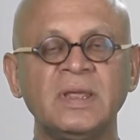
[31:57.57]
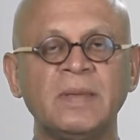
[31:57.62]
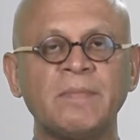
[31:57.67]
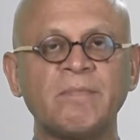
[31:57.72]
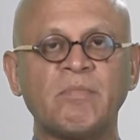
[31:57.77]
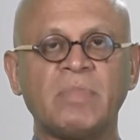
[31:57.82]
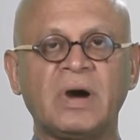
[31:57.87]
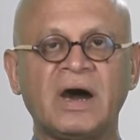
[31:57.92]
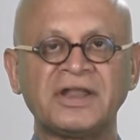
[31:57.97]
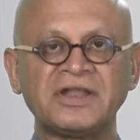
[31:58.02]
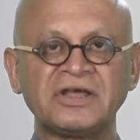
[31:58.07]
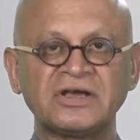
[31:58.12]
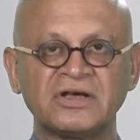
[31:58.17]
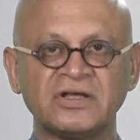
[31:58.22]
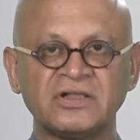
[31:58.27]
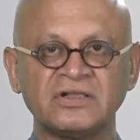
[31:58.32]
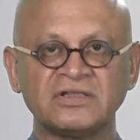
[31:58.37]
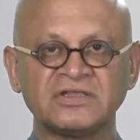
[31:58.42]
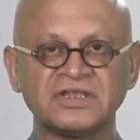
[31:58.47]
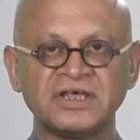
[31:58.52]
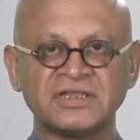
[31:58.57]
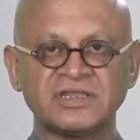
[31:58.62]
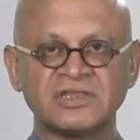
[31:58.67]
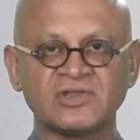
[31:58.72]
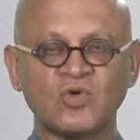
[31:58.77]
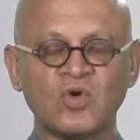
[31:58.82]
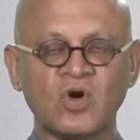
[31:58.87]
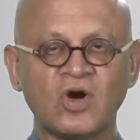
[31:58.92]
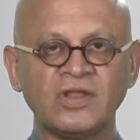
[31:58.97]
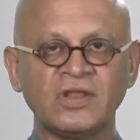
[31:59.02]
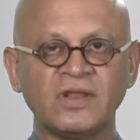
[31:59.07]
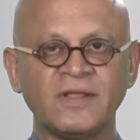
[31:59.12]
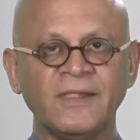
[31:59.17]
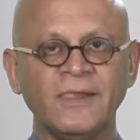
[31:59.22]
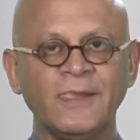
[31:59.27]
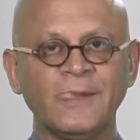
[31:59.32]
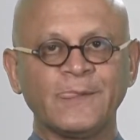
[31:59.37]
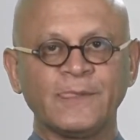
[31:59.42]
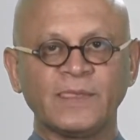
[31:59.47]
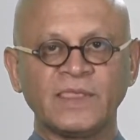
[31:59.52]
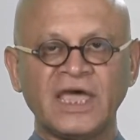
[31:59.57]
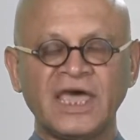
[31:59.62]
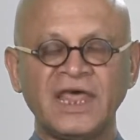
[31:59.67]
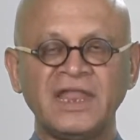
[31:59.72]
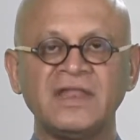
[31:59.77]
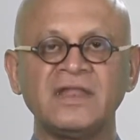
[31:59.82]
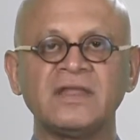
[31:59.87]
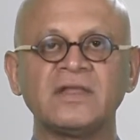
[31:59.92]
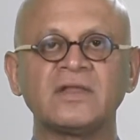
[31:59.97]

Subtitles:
barnacles and so on, then